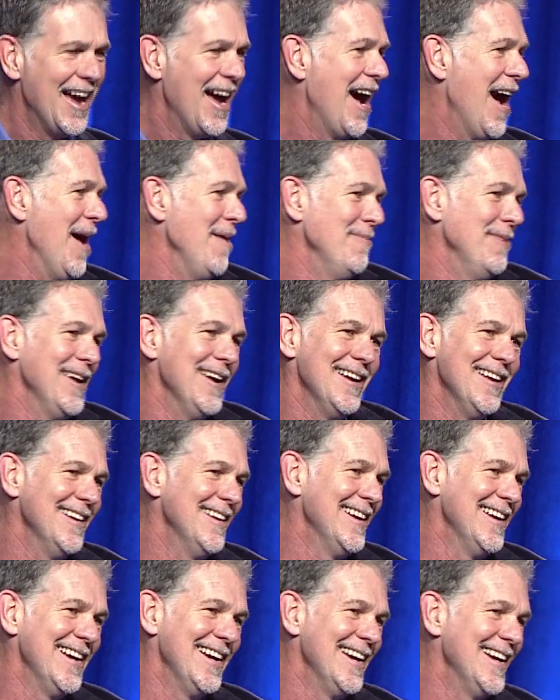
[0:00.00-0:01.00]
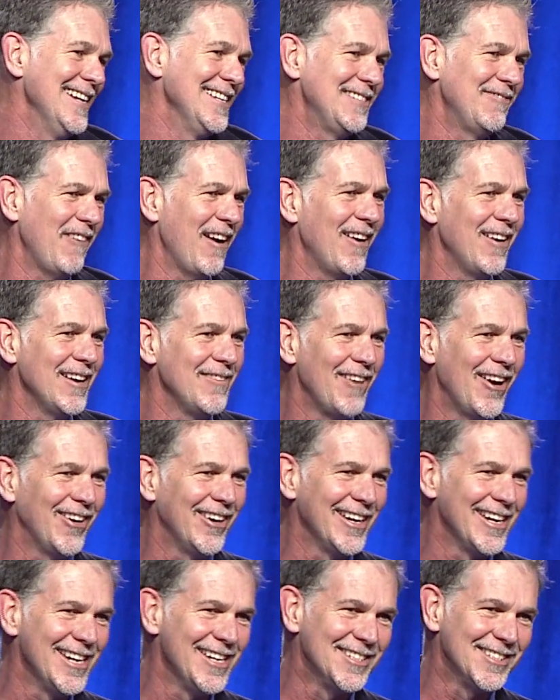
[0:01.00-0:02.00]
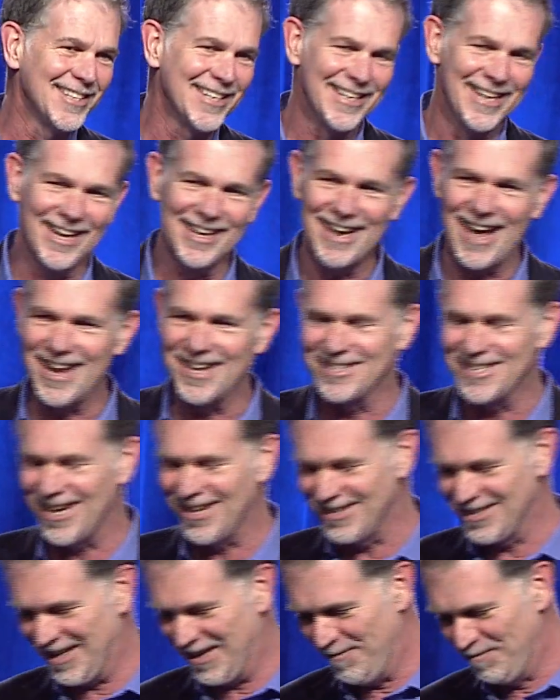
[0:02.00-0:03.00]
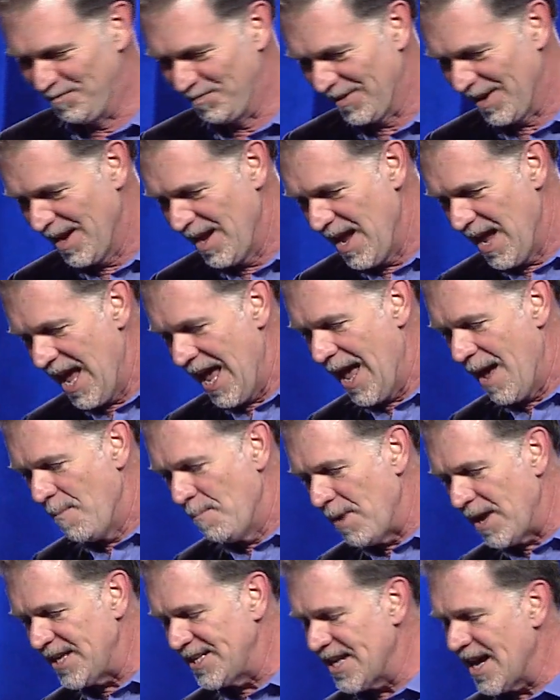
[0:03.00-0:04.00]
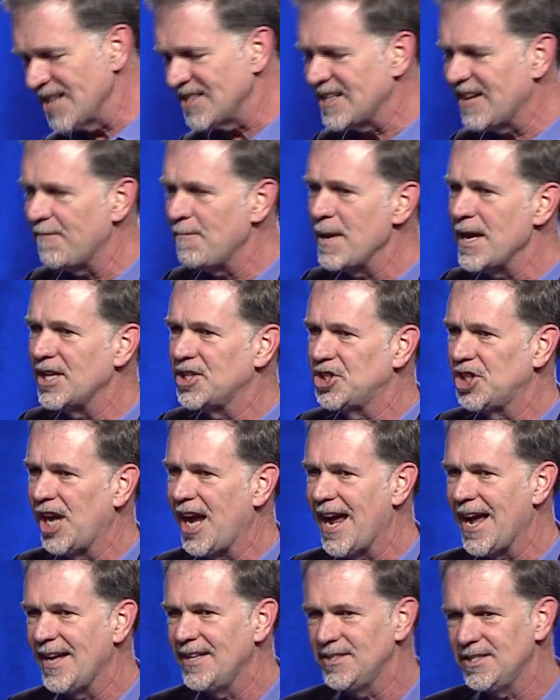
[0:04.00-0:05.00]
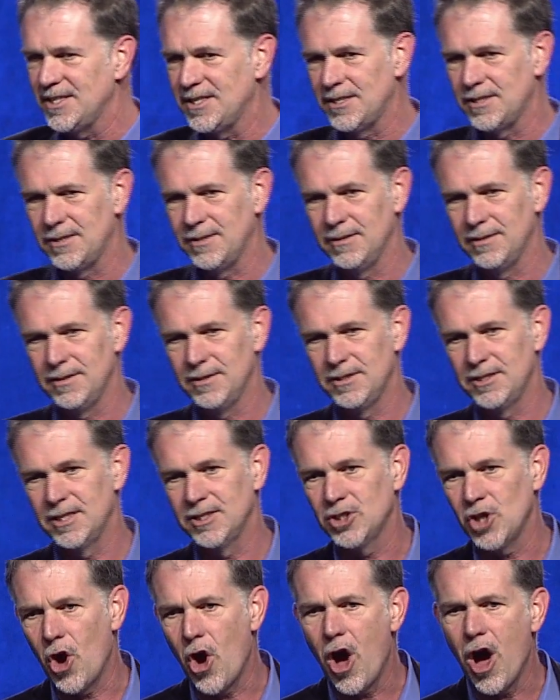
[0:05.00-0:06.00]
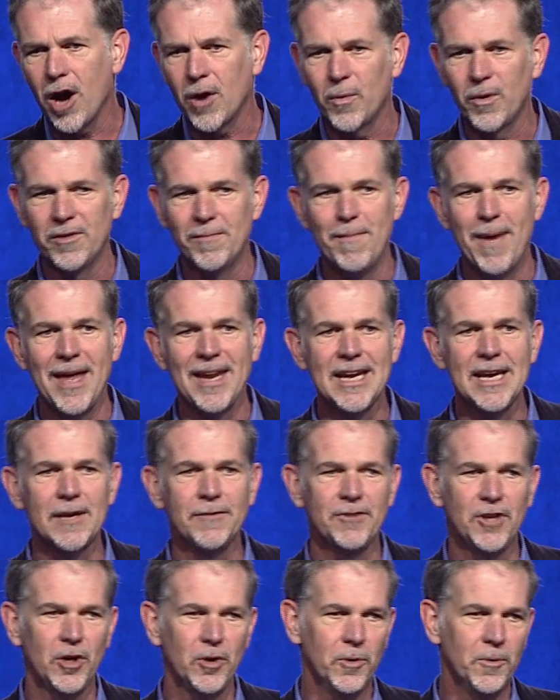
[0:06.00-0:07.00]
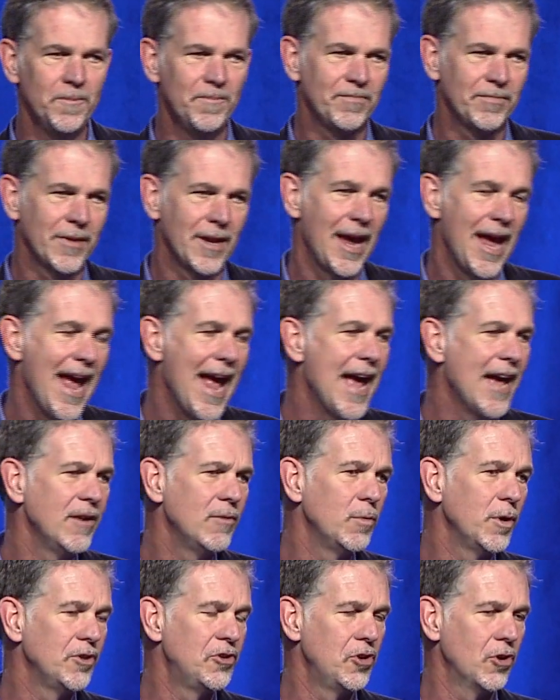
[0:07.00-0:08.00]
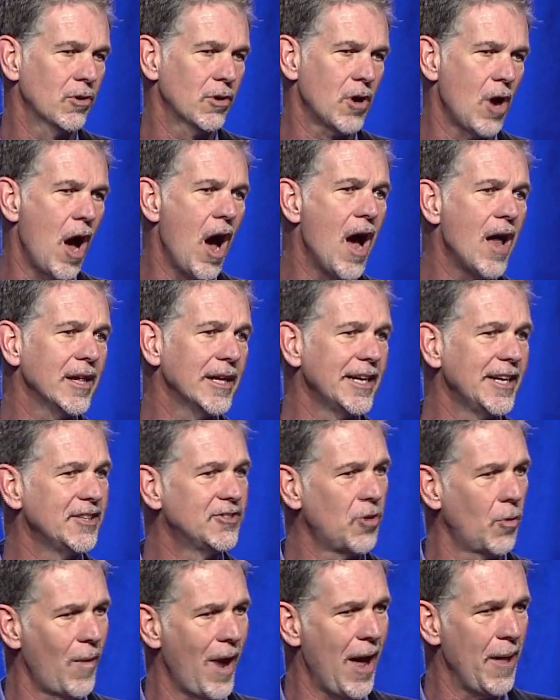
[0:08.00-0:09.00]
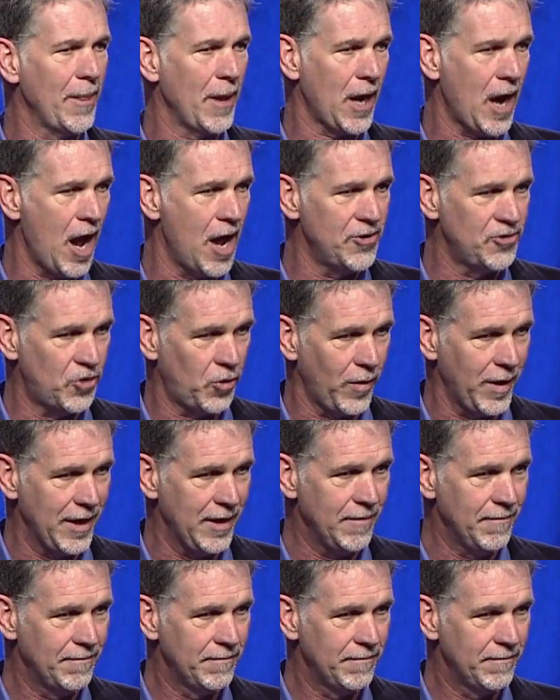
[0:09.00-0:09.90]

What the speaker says: I mean, it's very, very easy, I gotta tell you. But it does give me a chance to talk with many of you and with your colleagues around the country